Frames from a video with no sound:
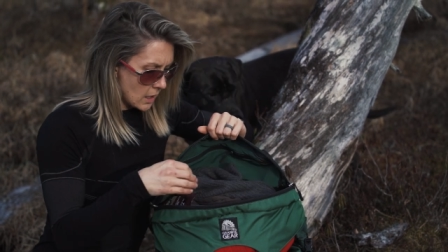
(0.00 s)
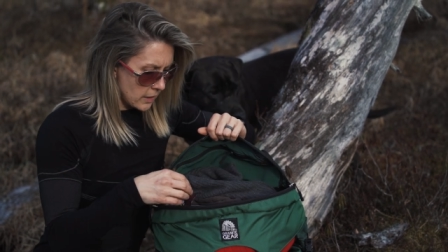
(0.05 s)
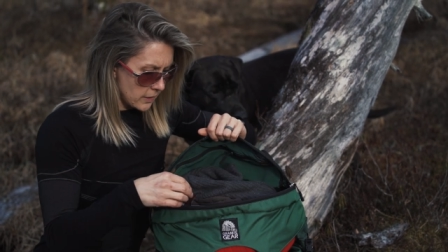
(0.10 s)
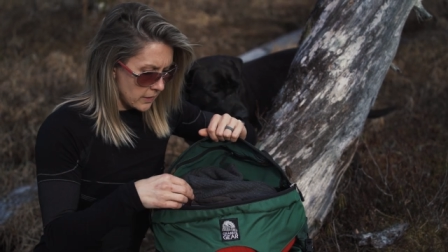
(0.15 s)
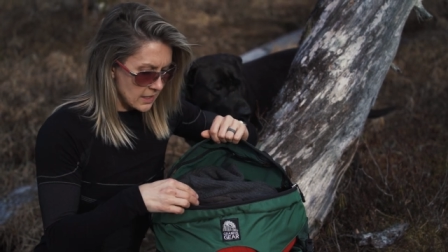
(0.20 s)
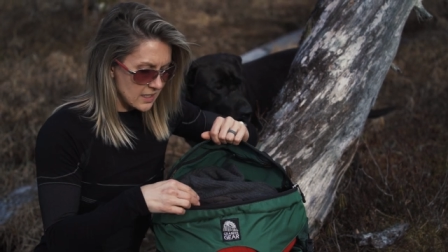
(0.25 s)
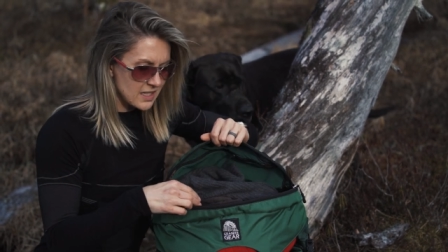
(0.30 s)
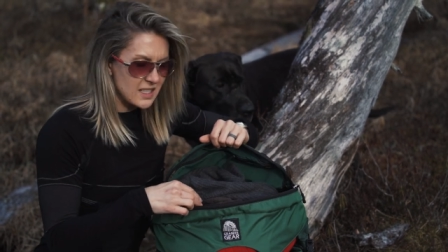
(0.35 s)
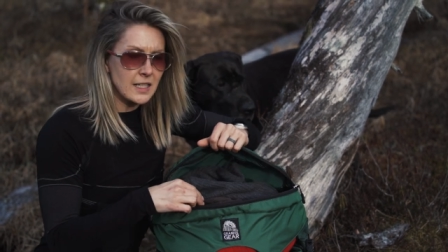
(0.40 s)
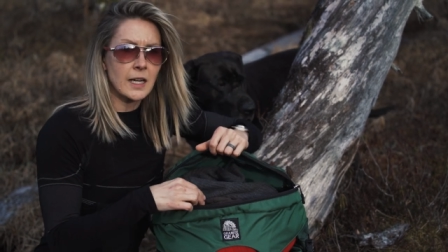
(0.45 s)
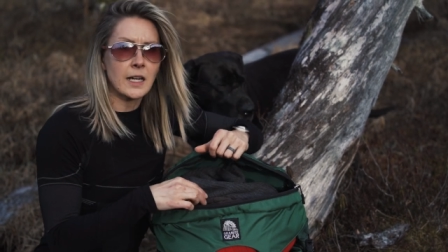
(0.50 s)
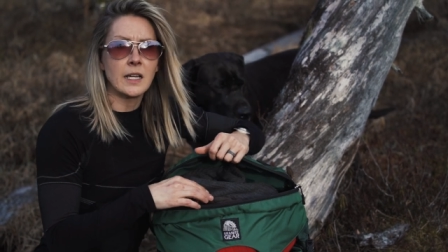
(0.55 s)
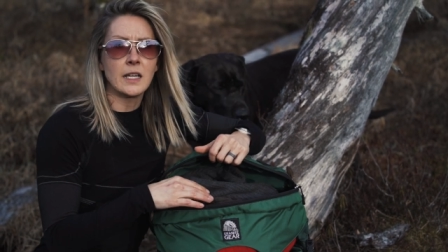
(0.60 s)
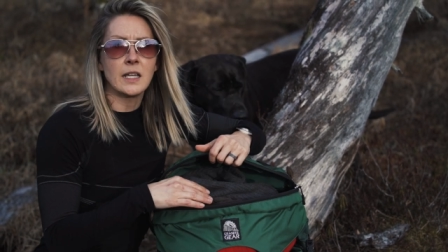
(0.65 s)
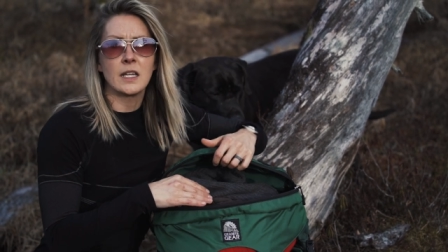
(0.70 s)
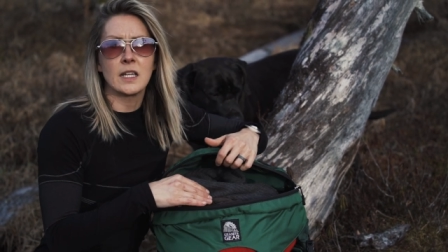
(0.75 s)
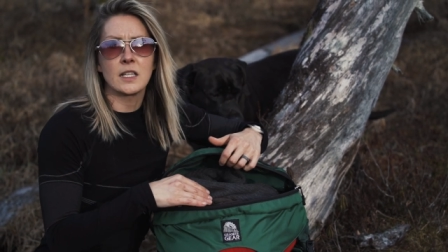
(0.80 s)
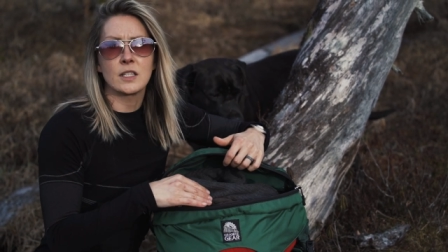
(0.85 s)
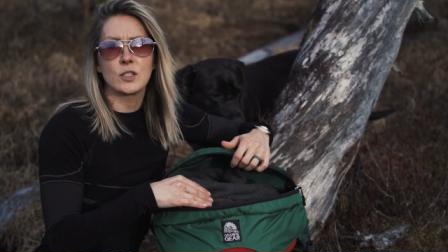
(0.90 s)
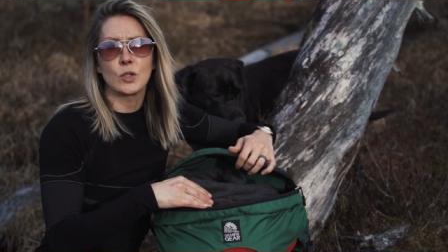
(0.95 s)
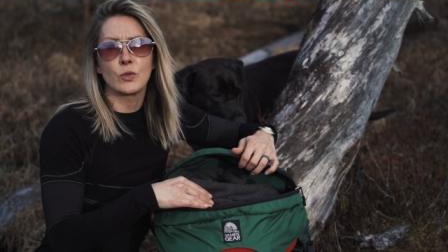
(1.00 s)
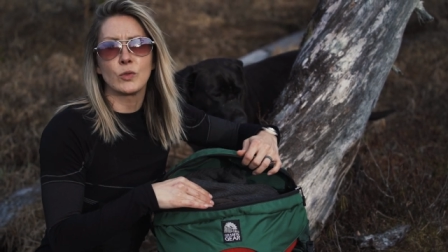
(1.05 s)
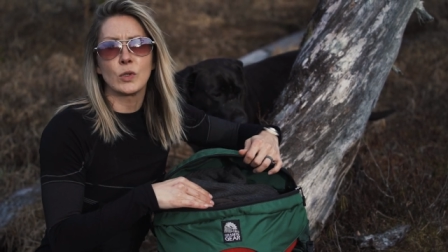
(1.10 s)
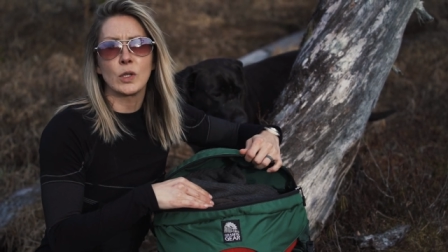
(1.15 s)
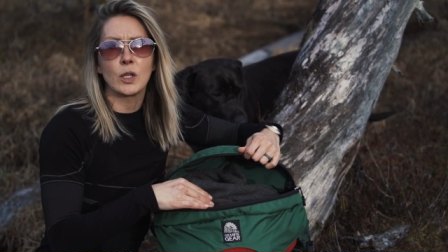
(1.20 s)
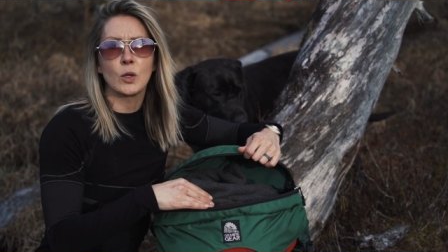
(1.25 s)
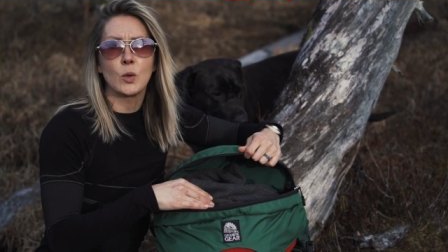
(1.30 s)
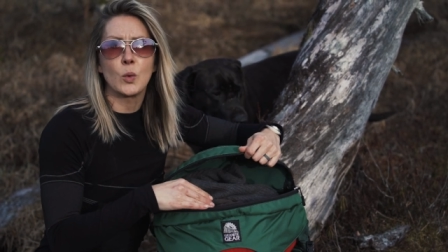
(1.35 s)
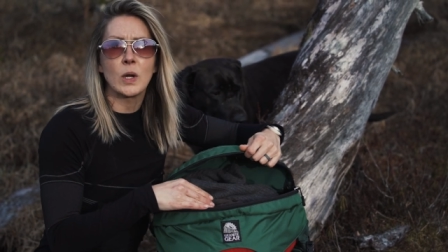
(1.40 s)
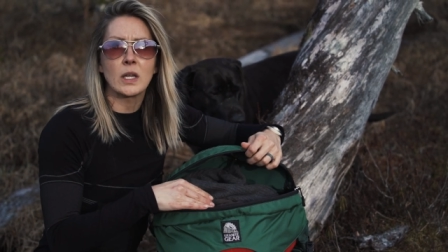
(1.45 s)
Things that I need to get to
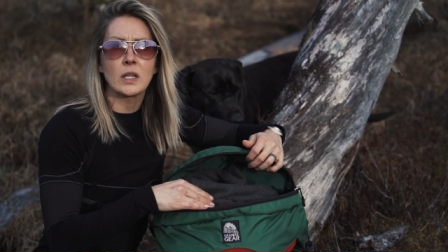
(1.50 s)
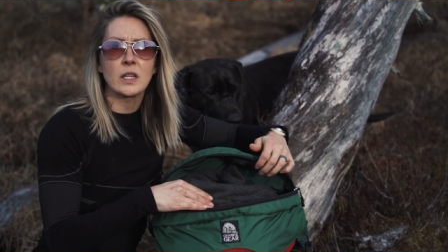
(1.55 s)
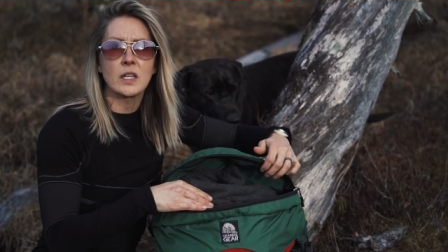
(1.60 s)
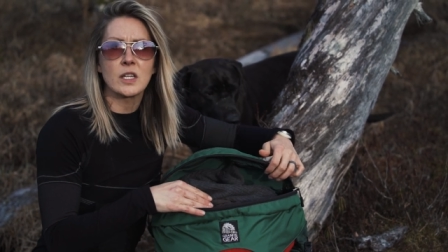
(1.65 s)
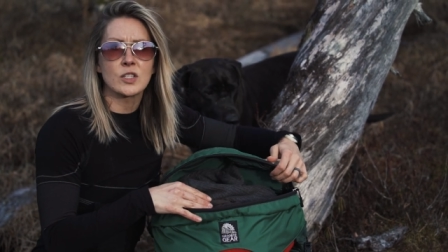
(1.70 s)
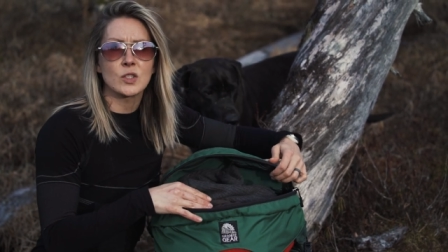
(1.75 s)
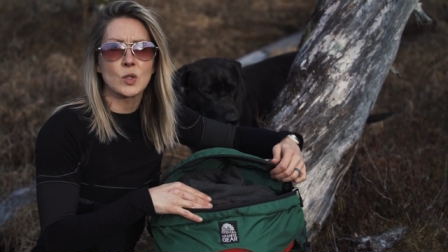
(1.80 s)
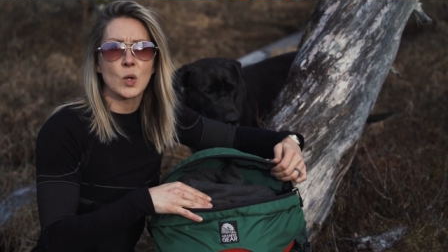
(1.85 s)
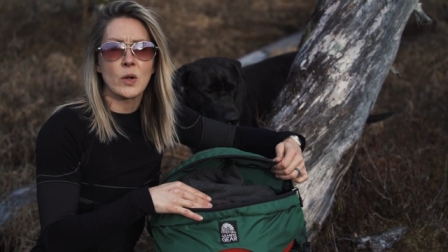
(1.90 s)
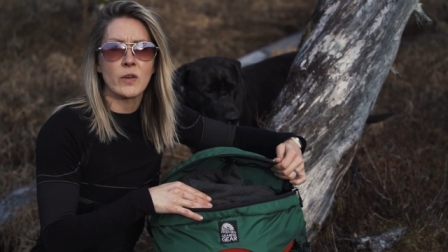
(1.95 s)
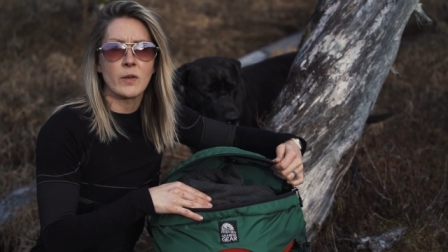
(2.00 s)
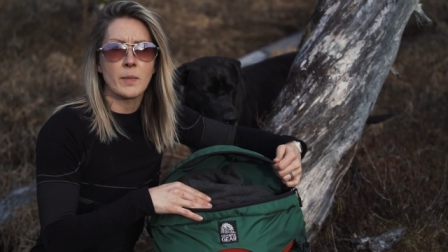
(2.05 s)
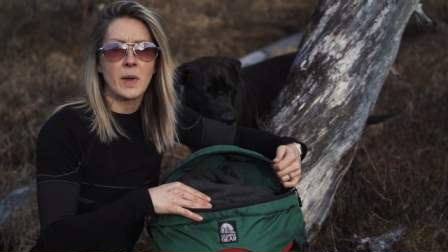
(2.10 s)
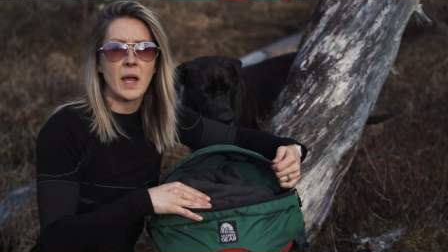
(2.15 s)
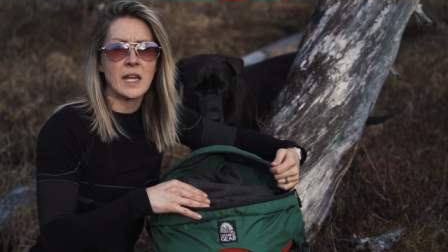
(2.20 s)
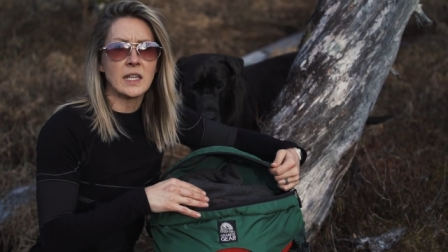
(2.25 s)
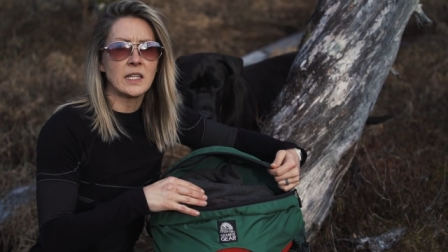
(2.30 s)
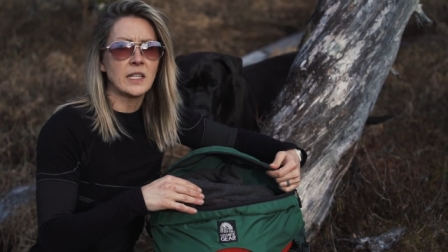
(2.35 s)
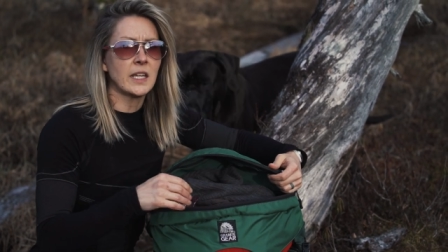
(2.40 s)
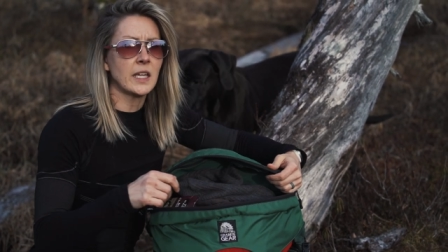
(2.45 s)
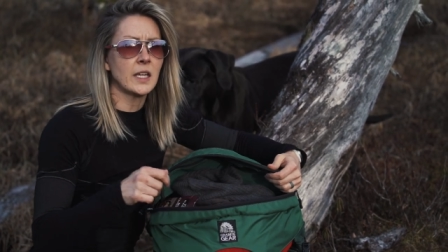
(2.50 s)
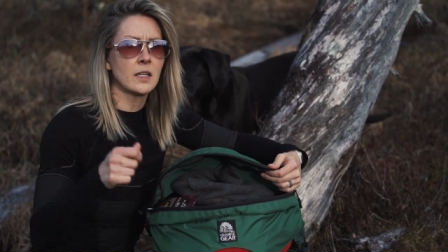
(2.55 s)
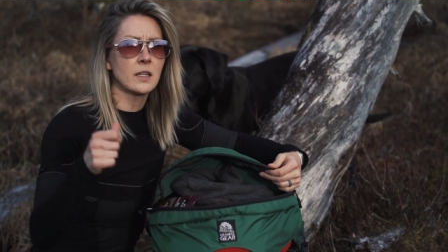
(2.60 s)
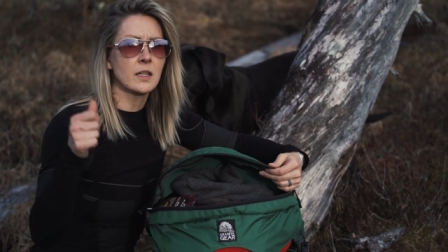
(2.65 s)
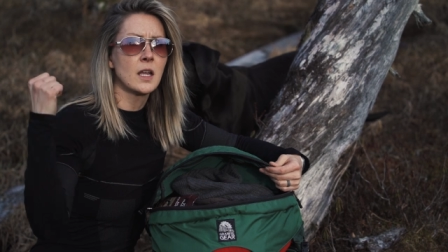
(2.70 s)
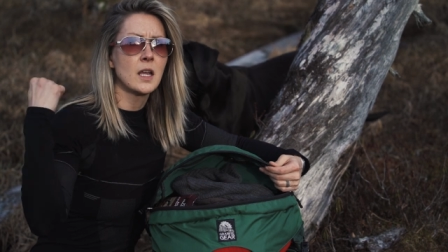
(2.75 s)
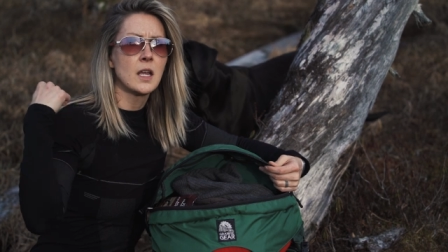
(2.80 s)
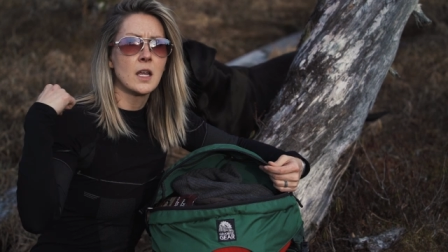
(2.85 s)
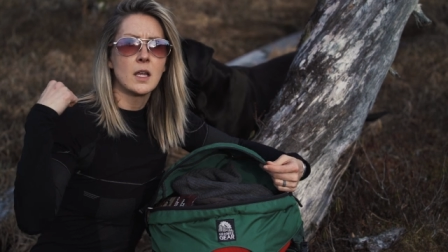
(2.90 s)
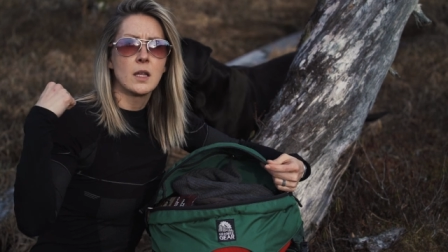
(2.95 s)
really quickly. So if I'm hiking,
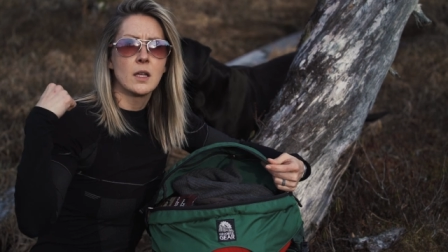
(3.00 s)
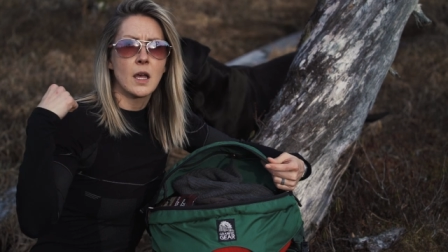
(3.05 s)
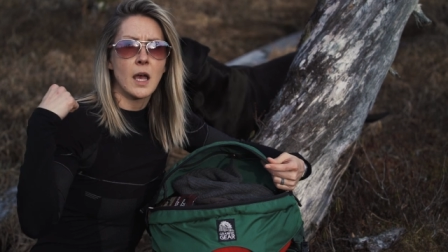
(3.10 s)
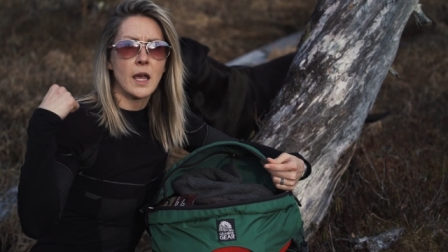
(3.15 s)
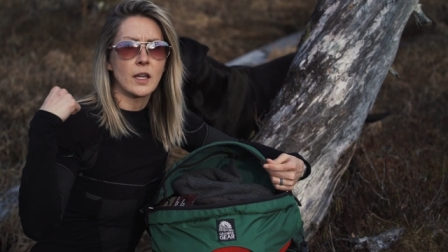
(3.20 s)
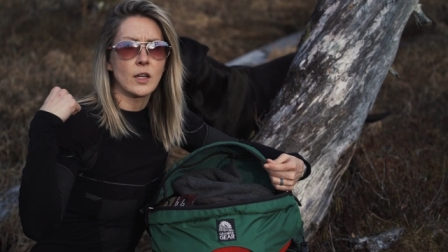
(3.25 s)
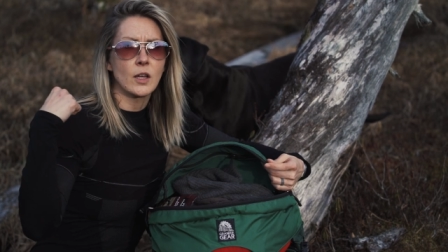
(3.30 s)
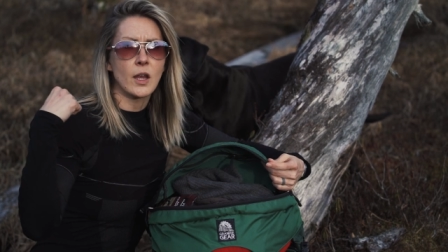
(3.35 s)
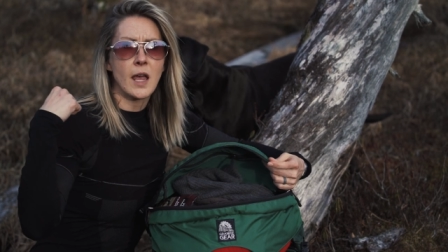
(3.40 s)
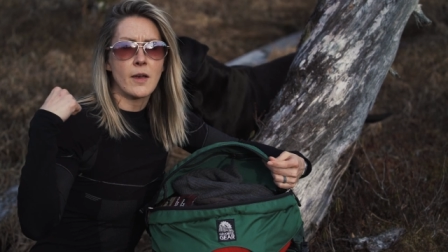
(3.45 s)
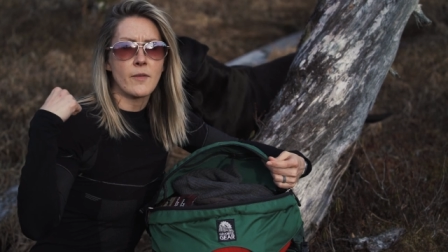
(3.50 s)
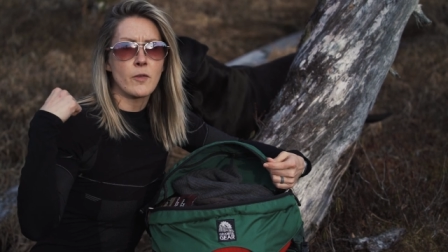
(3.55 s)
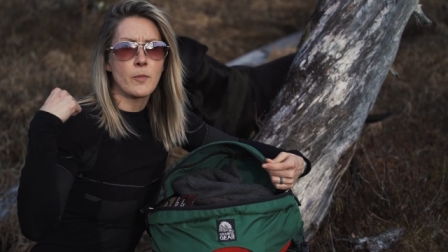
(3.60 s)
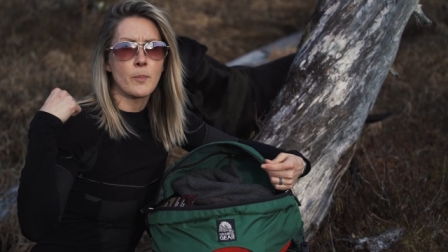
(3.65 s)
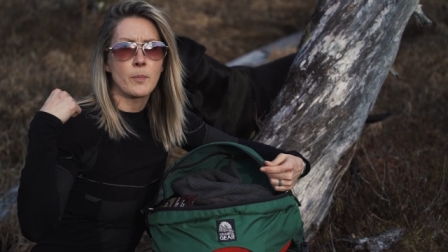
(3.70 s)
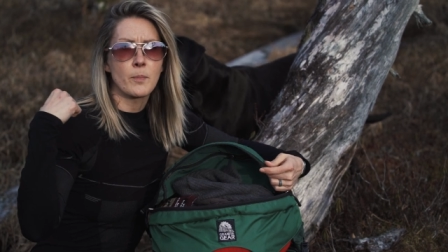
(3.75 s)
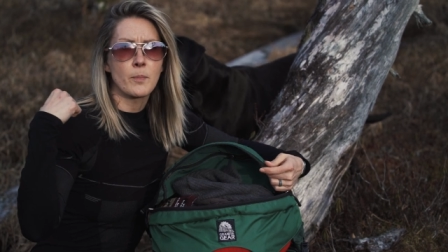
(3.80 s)
I can have a